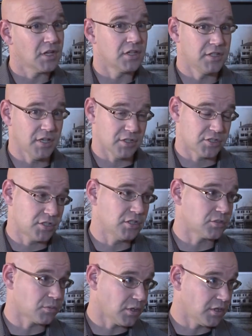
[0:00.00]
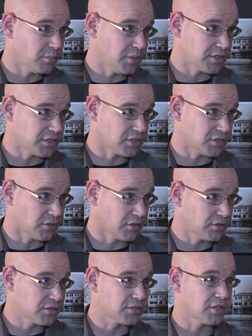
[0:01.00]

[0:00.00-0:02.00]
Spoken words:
Yes, she is one of the business owners.